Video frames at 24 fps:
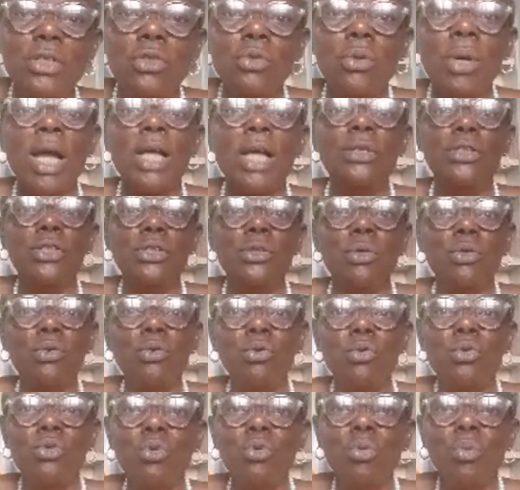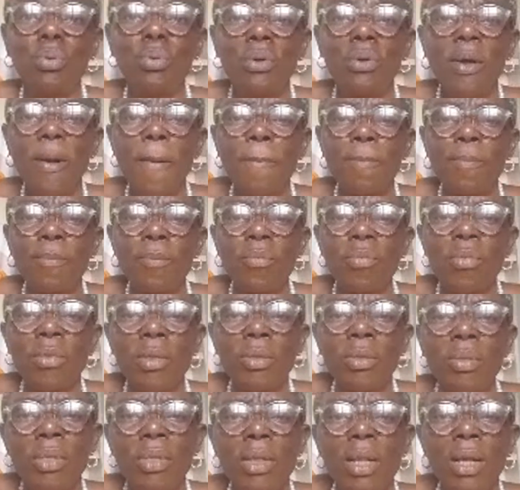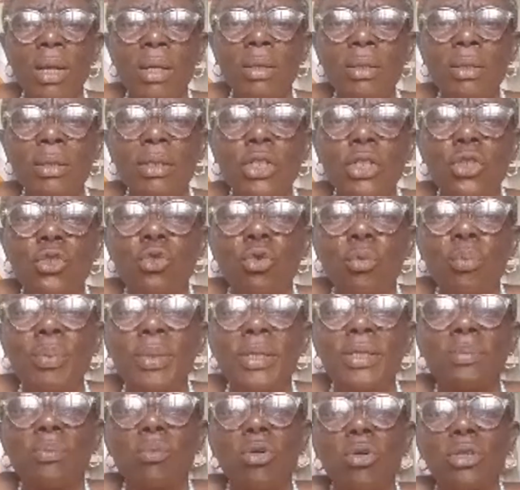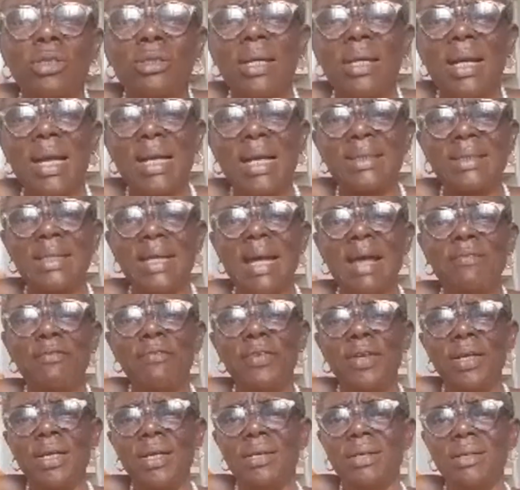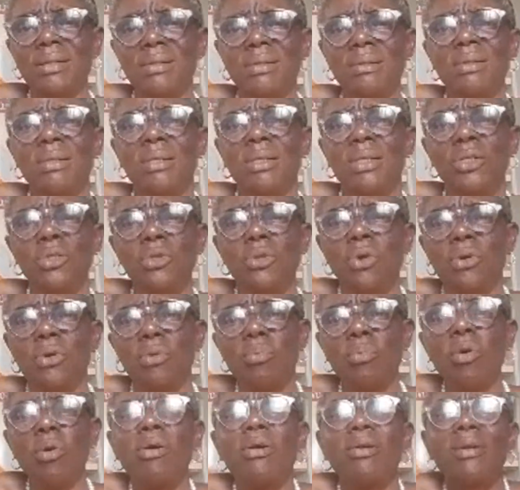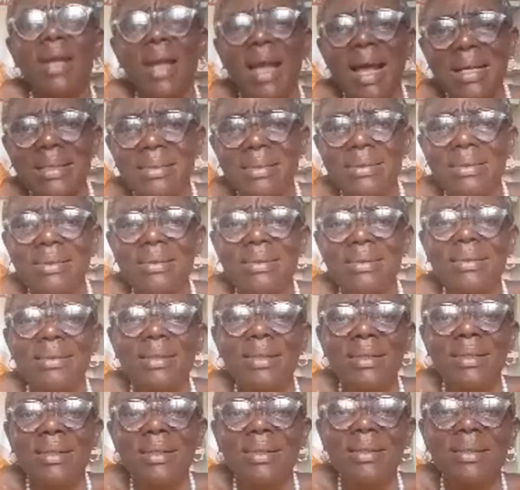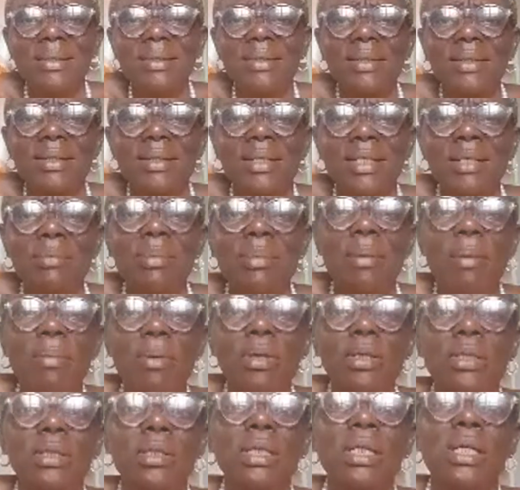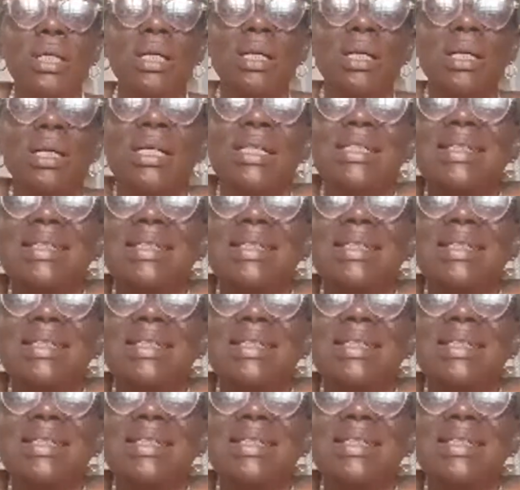and use it to cook soup, the soup is much lighter. I feel, more relaxed in my body. It's